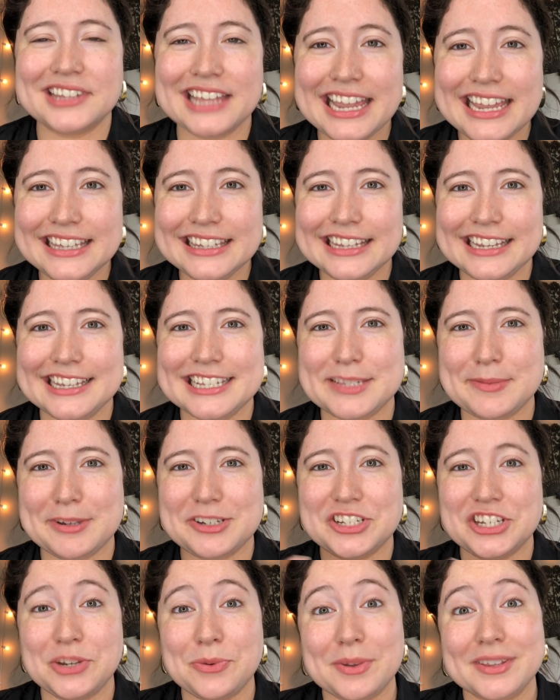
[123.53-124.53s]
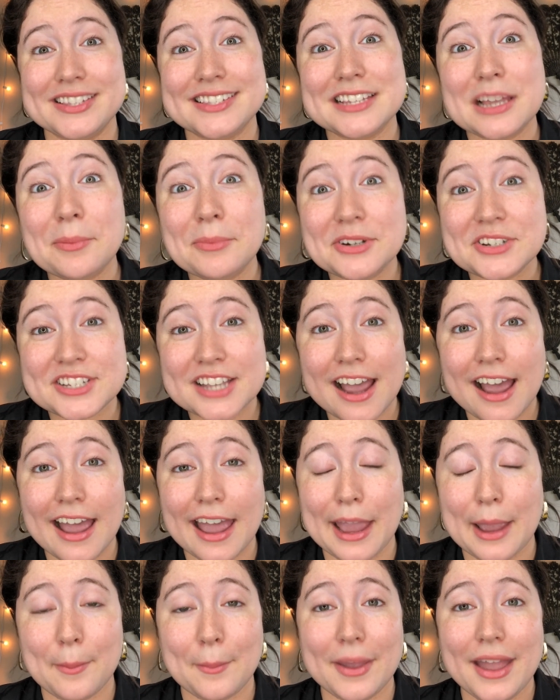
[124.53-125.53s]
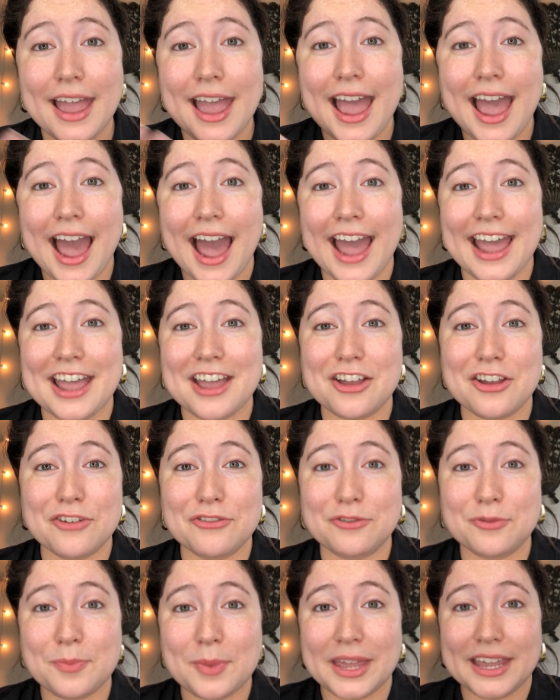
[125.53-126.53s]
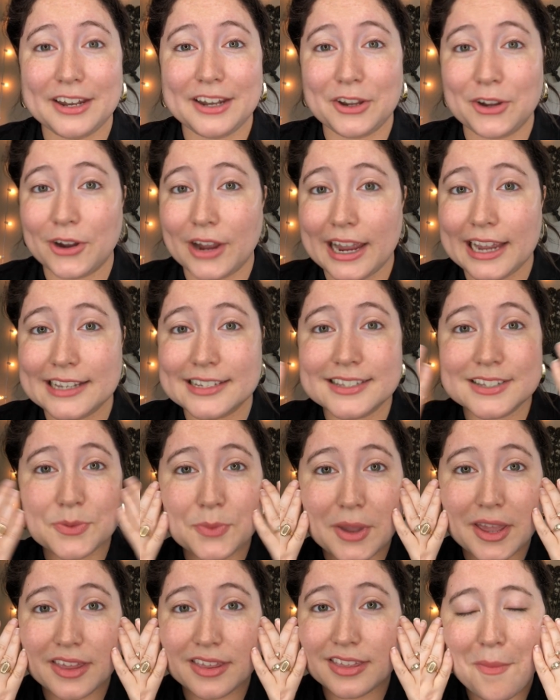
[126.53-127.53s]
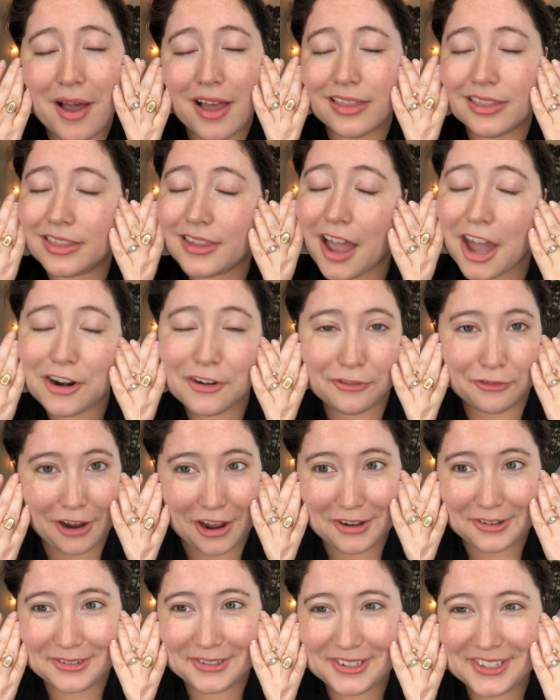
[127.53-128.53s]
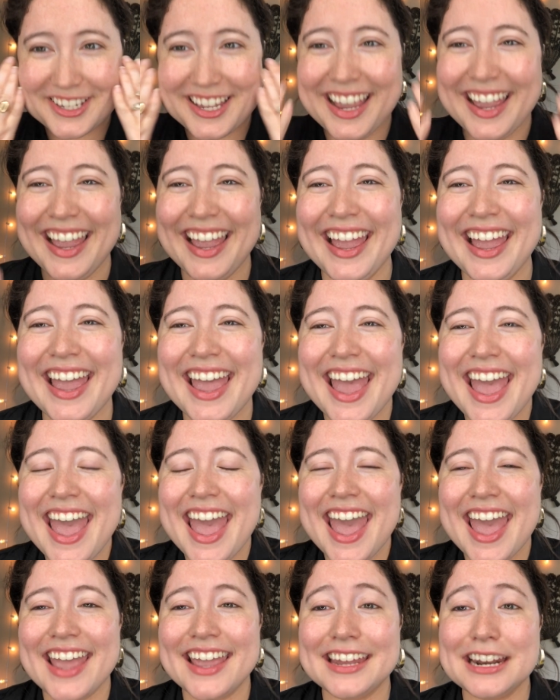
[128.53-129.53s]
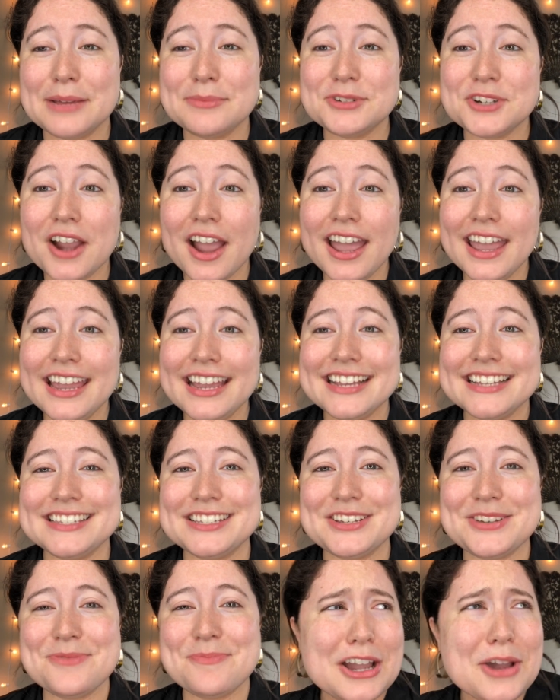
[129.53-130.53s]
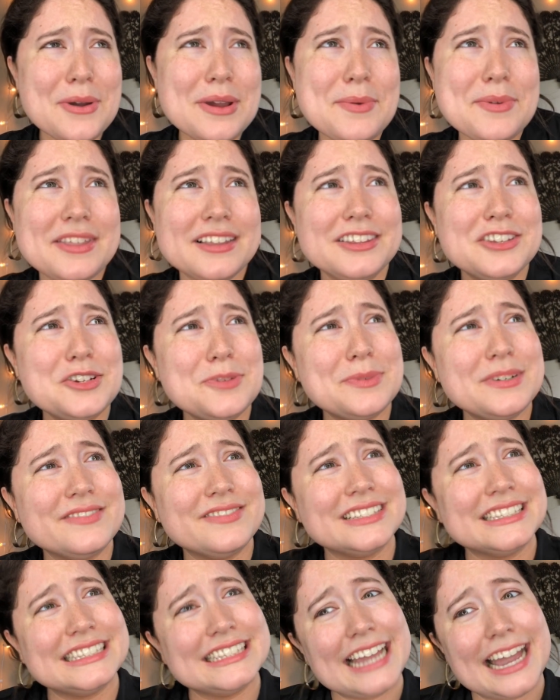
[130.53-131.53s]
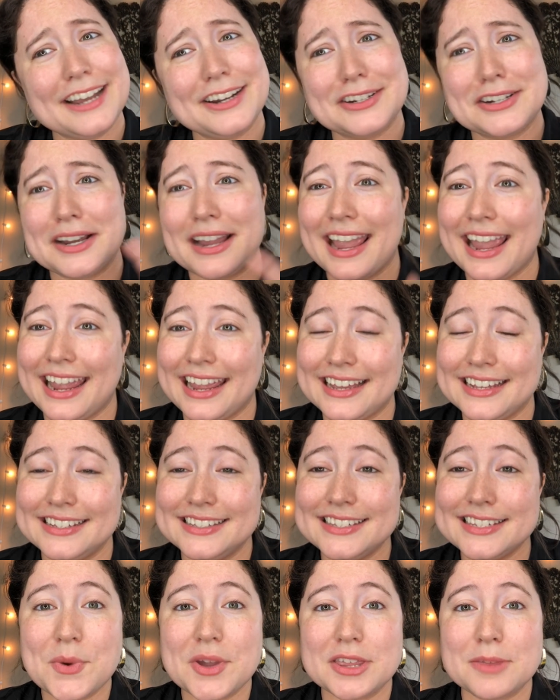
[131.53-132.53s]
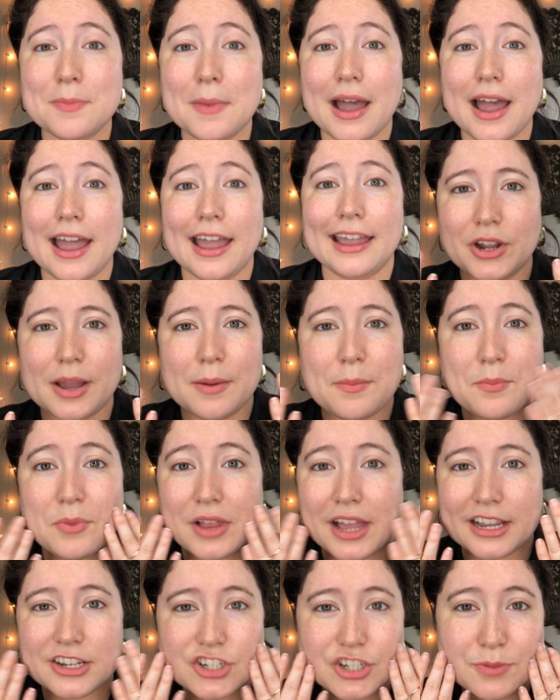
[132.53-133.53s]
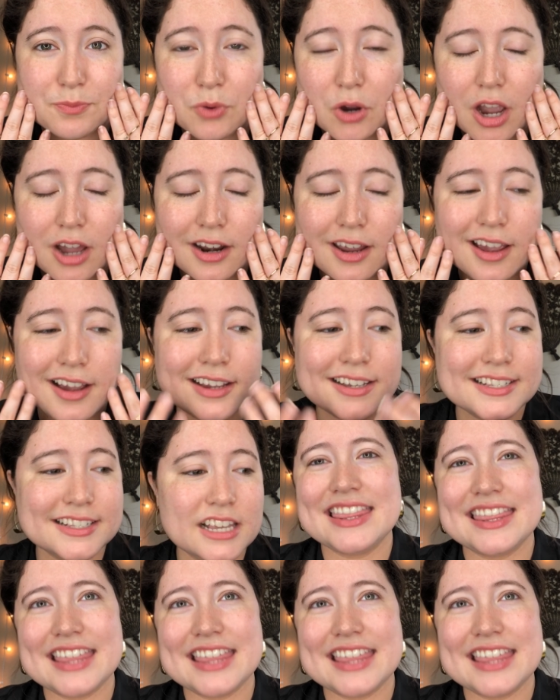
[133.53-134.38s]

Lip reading: Lately, especially with summertime, I have been graced with a lot of freckles and I'm trying to go in with a little bit of a lighter hand with my complexion products.